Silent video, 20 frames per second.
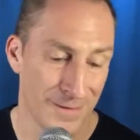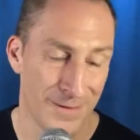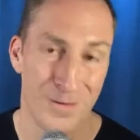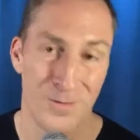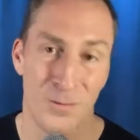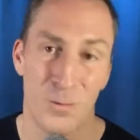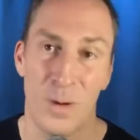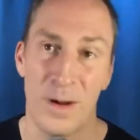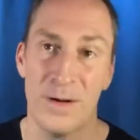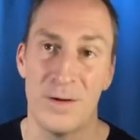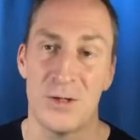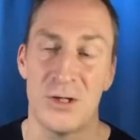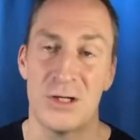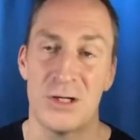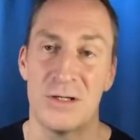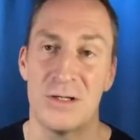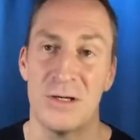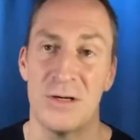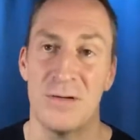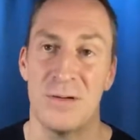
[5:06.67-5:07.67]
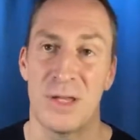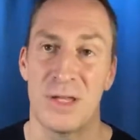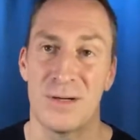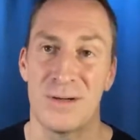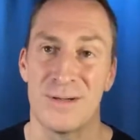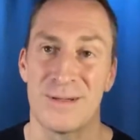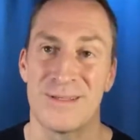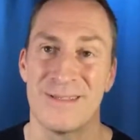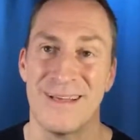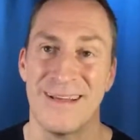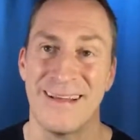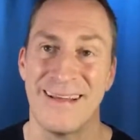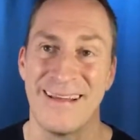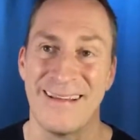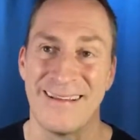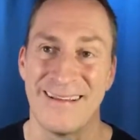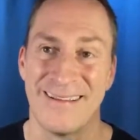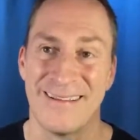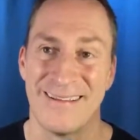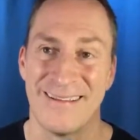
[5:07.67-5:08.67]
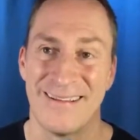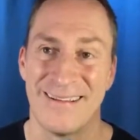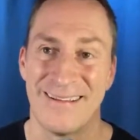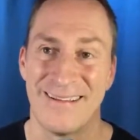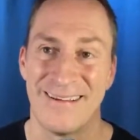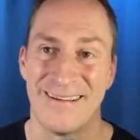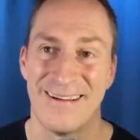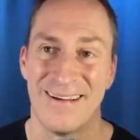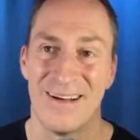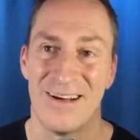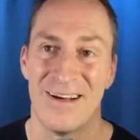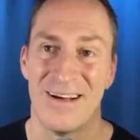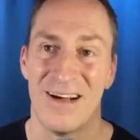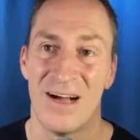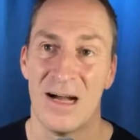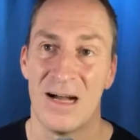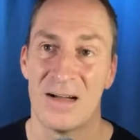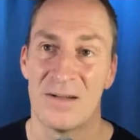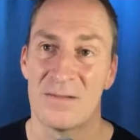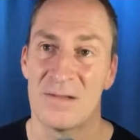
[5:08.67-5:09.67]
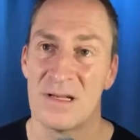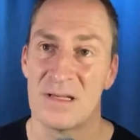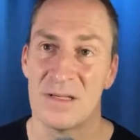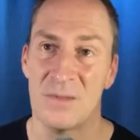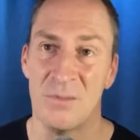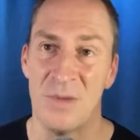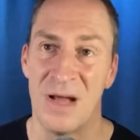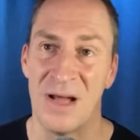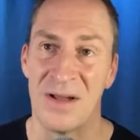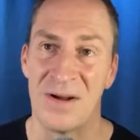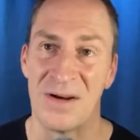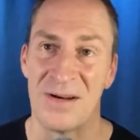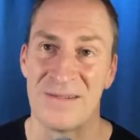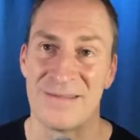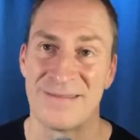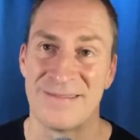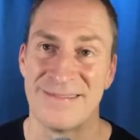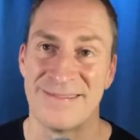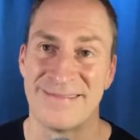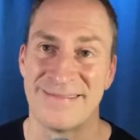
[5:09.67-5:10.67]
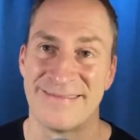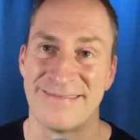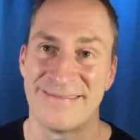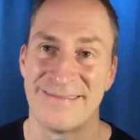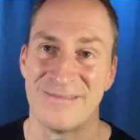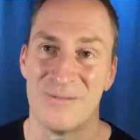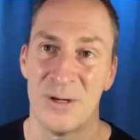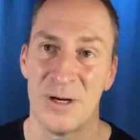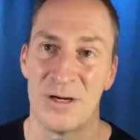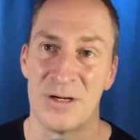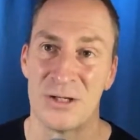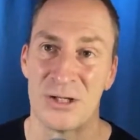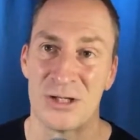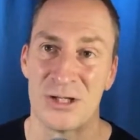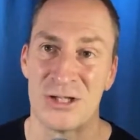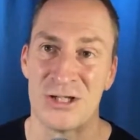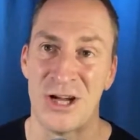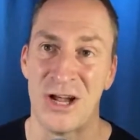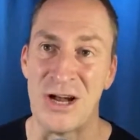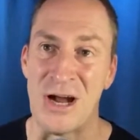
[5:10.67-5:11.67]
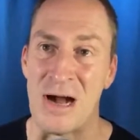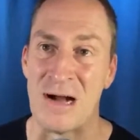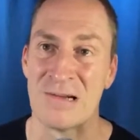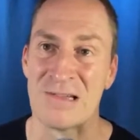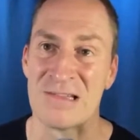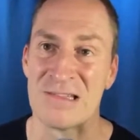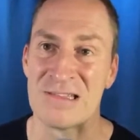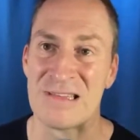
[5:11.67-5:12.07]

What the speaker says: Where'd you do Thursday? Oh, doesn't matter. We were shithouse.